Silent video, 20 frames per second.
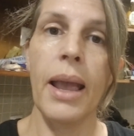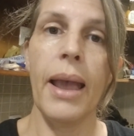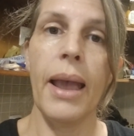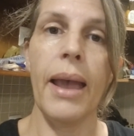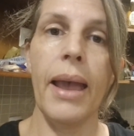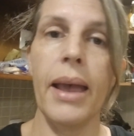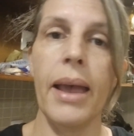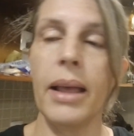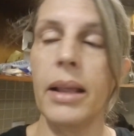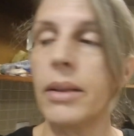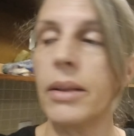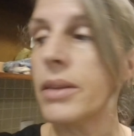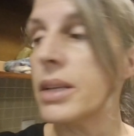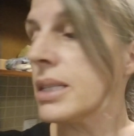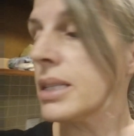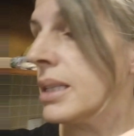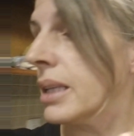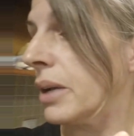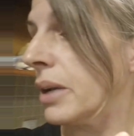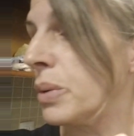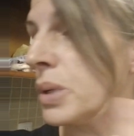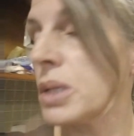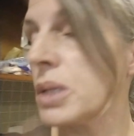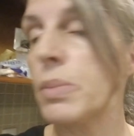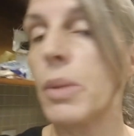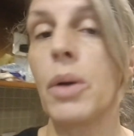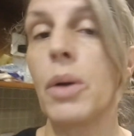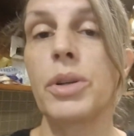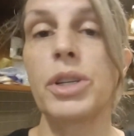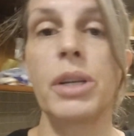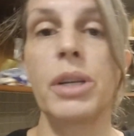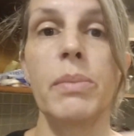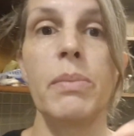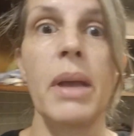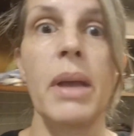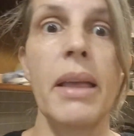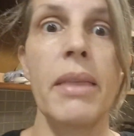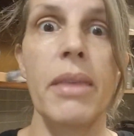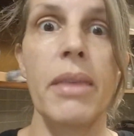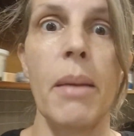And this liquid smoke should
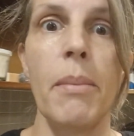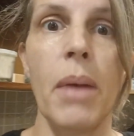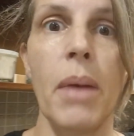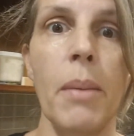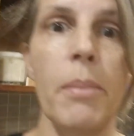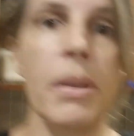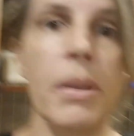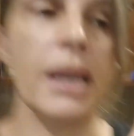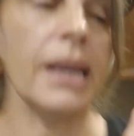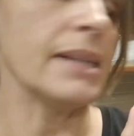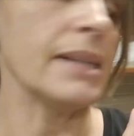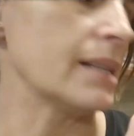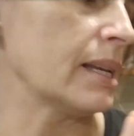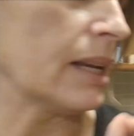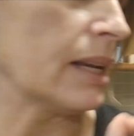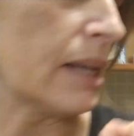make them amazing.